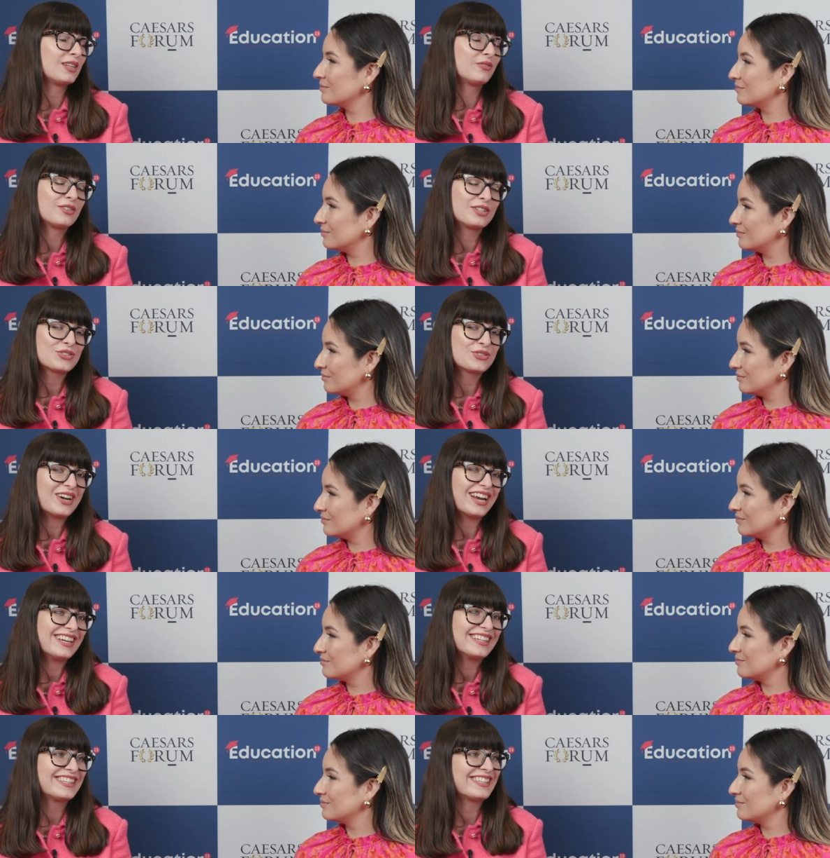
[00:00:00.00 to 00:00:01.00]
Speaker 1: it feels
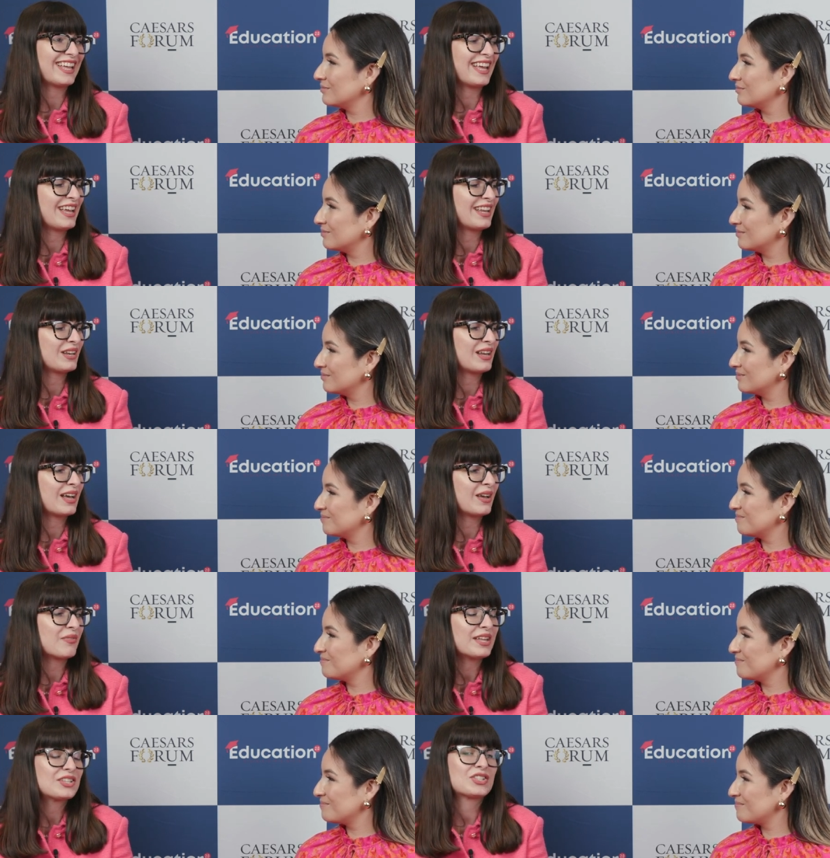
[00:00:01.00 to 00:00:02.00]
great, and
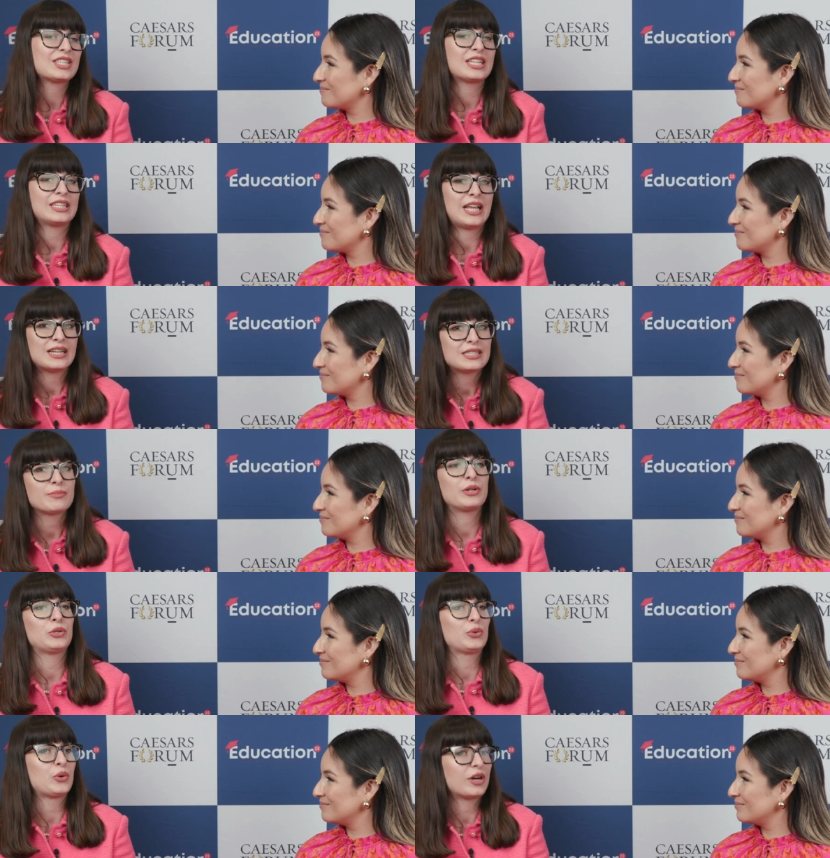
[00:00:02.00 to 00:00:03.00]
uh, that's just a
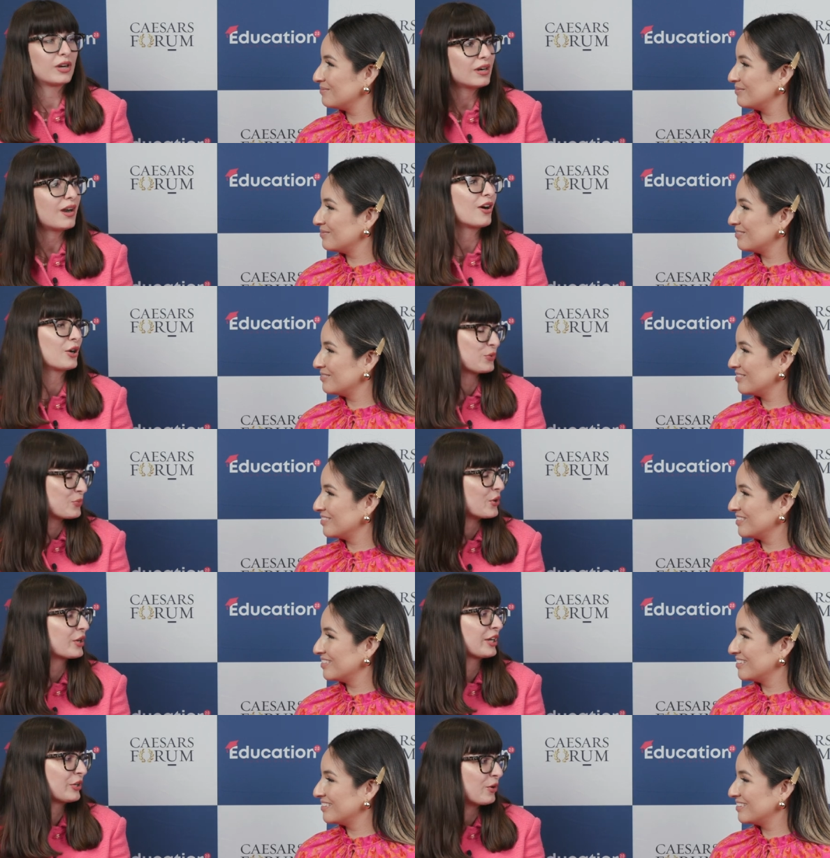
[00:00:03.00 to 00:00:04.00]
testament to our hard
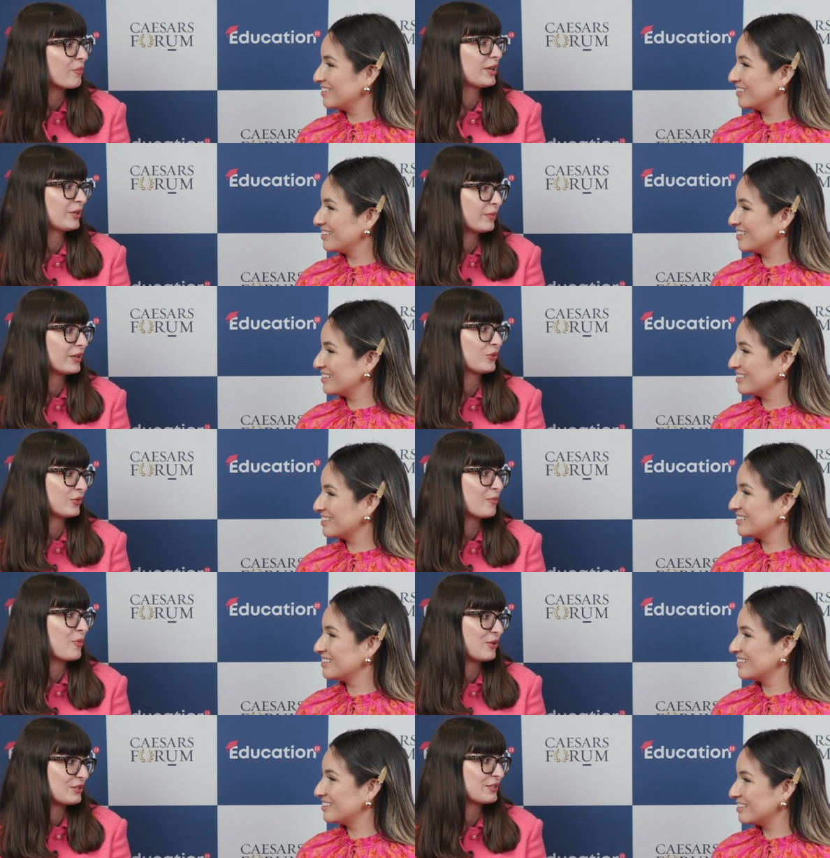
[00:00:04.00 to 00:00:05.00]
work and commitment to a
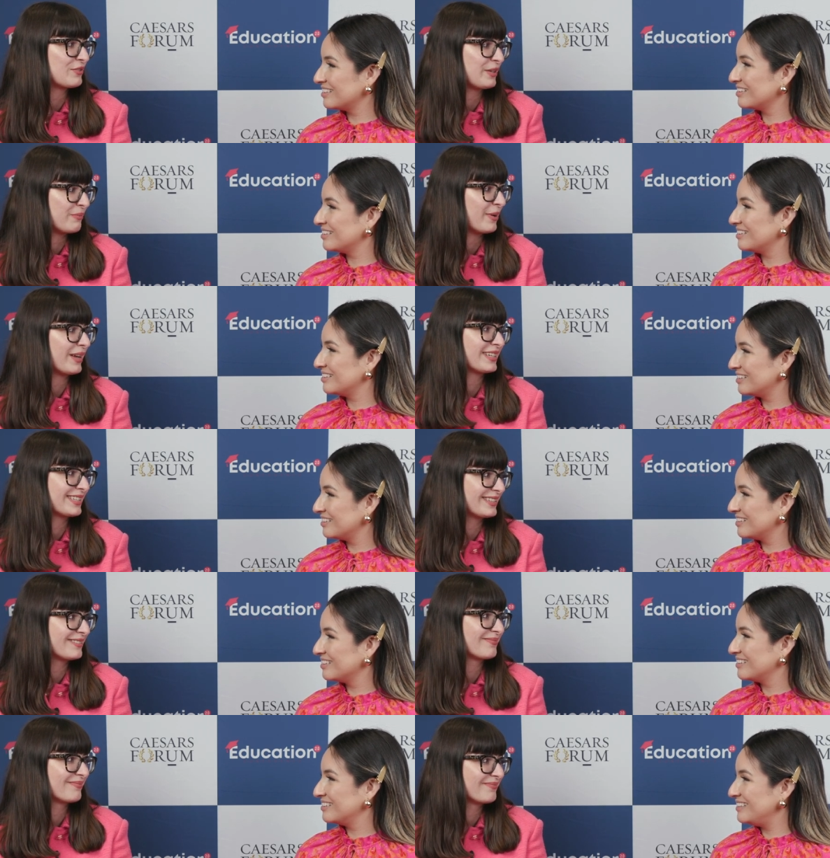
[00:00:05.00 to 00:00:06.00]
positive impact.
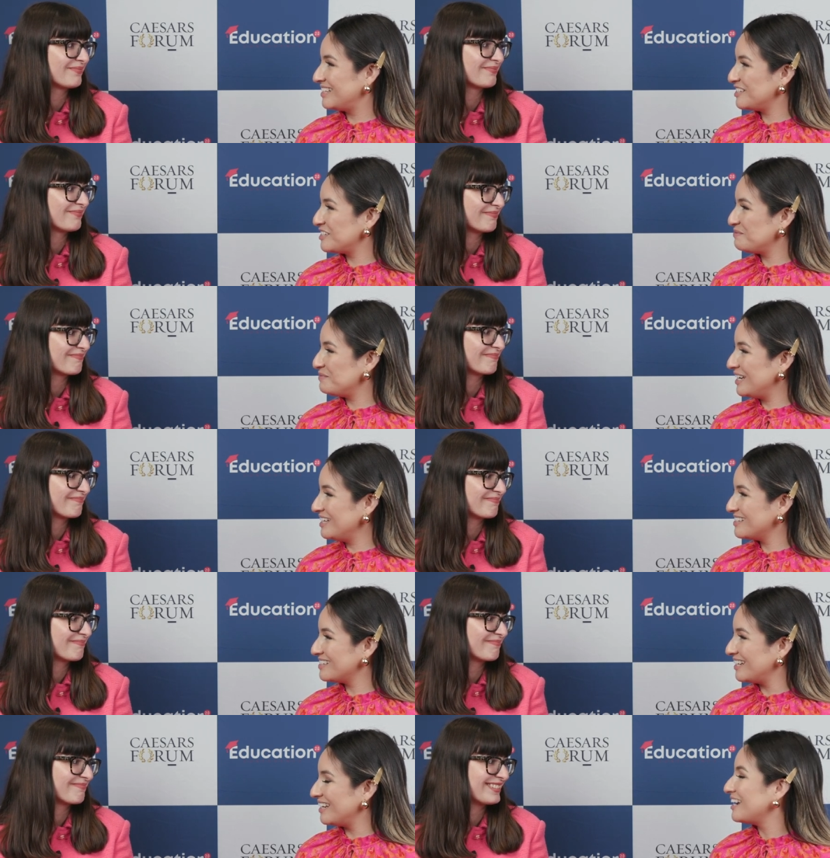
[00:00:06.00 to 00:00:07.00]
Speaker 2: That's
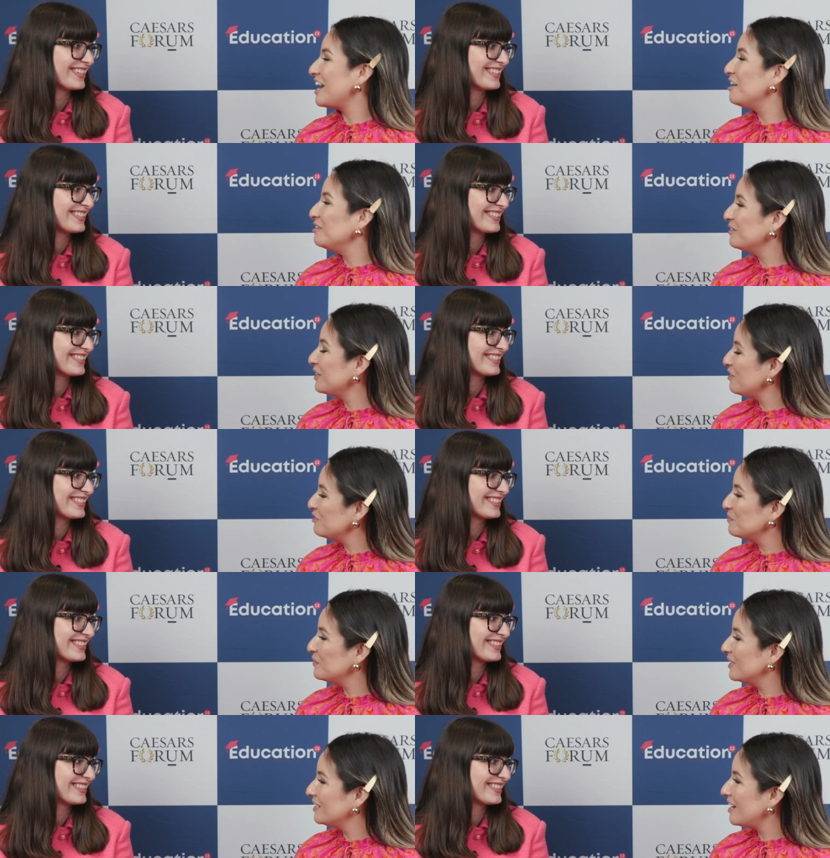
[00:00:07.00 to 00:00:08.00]
amazing. Yes. How long have you
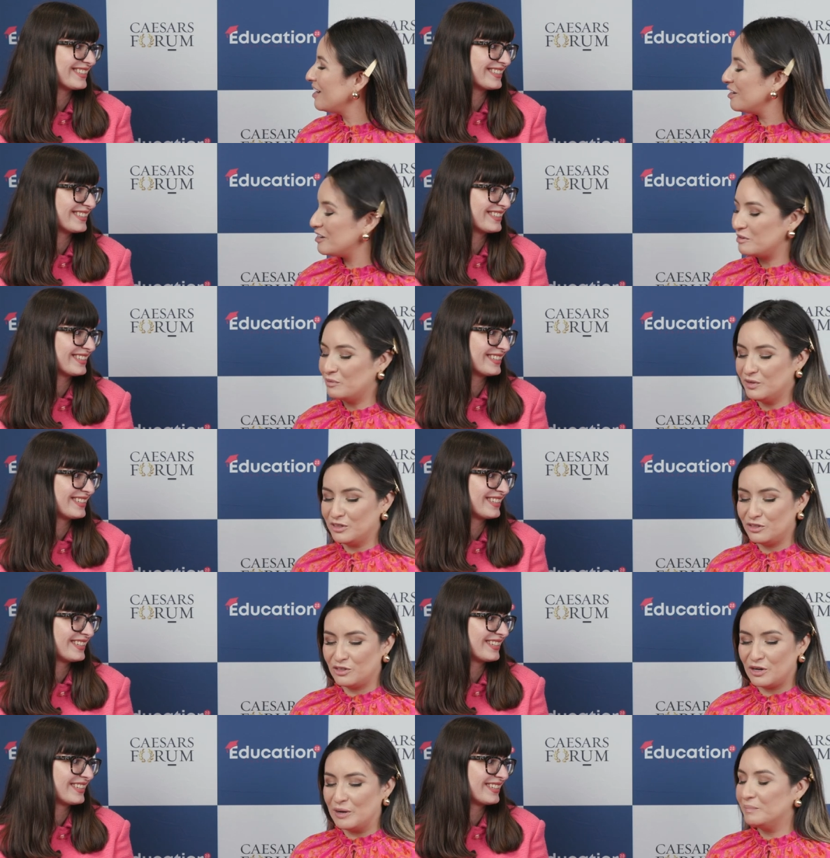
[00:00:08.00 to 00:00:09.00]
been uh, with
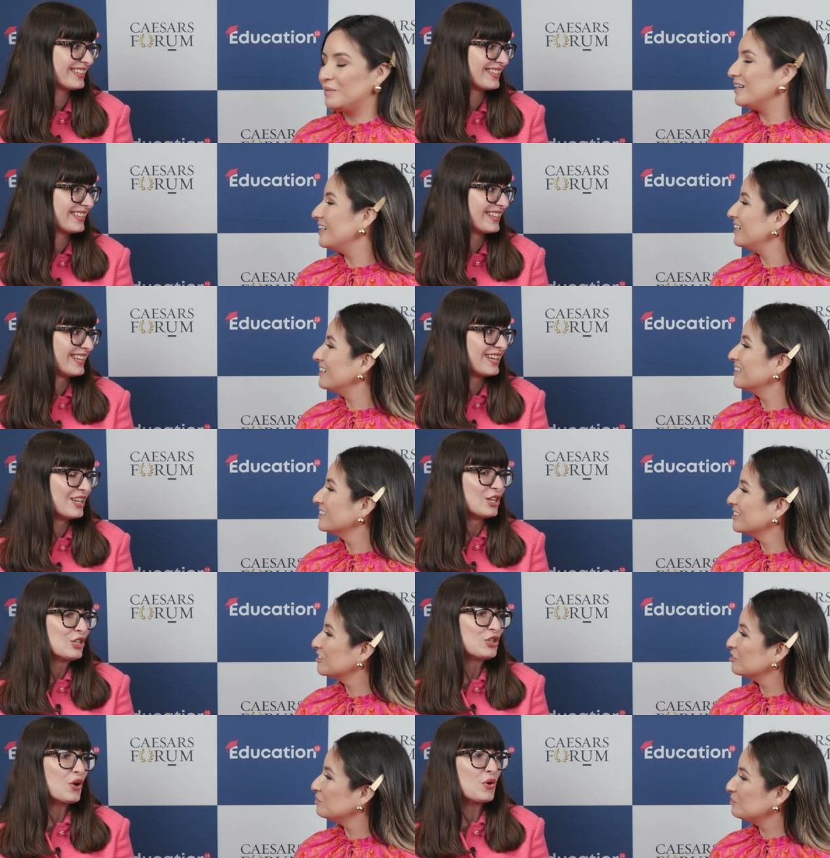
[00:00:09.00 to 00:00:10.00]
your company?
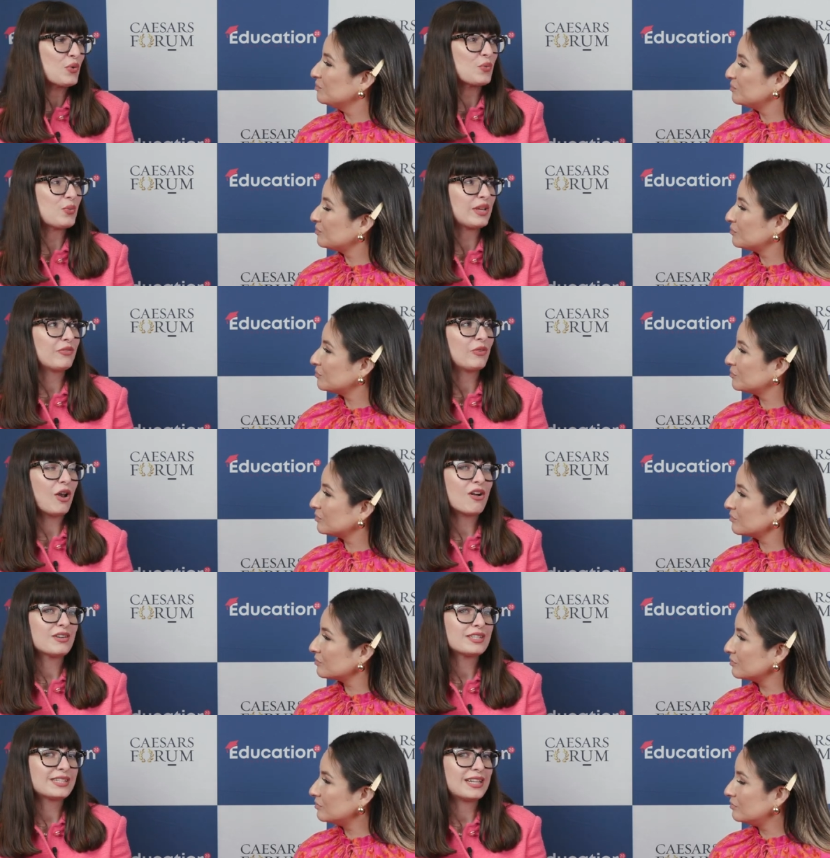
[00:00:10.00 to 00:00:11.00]
Speaker 1: So we've
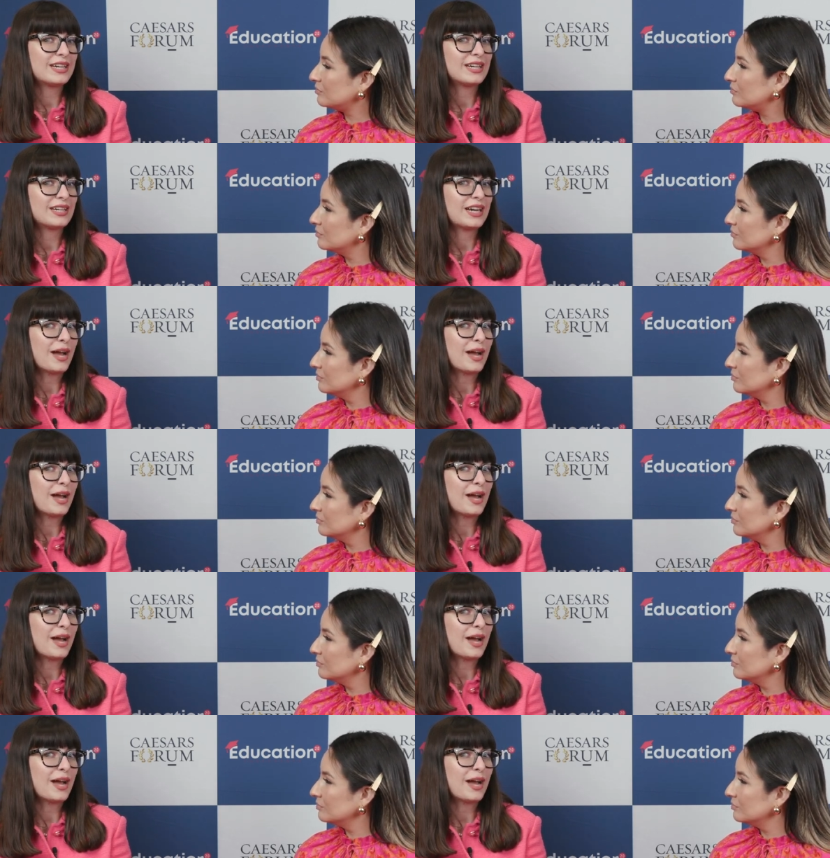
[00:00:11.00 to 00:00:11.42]
launched a